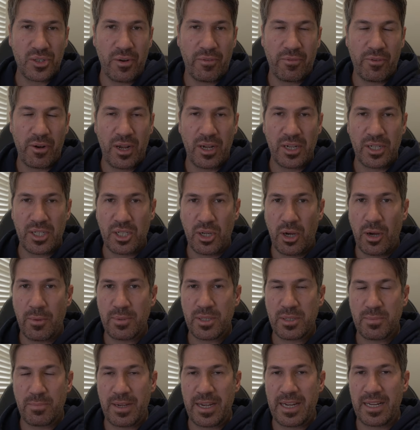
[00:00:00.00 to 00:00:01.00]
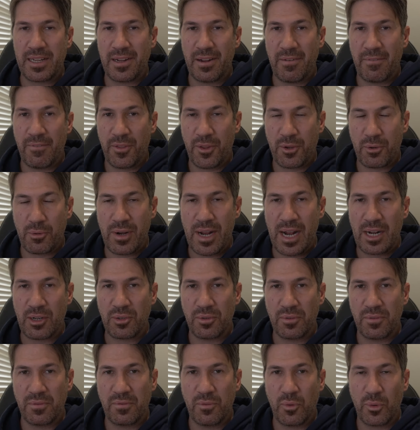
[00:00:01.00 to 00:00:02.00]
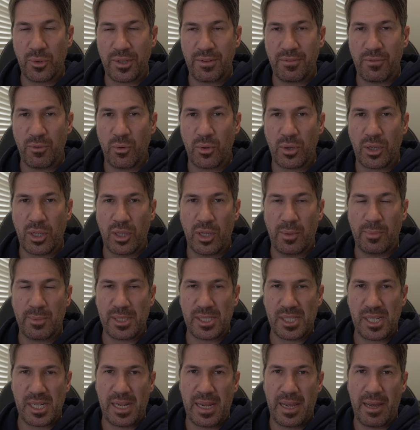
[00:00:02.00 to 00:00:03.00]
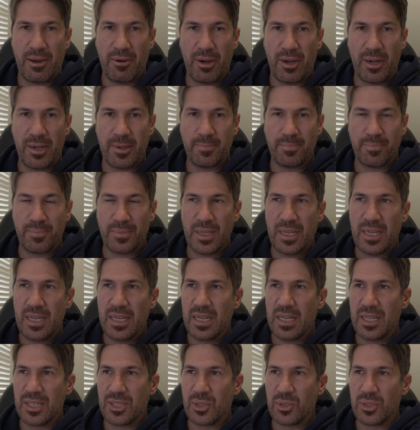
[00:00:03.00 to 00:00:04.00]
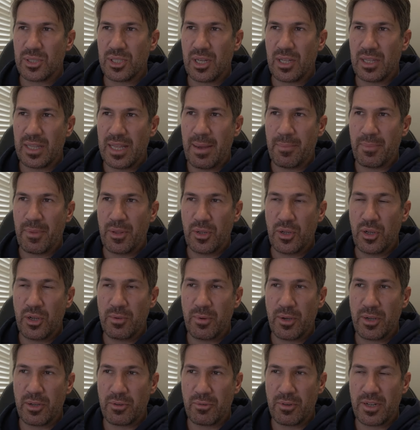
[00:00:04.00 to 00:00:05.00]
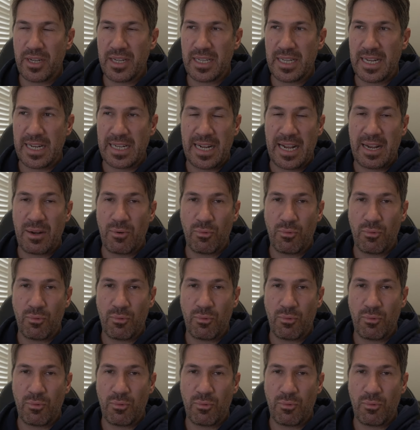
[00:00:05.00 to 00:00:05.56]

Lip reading: offer a top speed of 344 kilometers an hour. It's also lapped the Nürburgring in a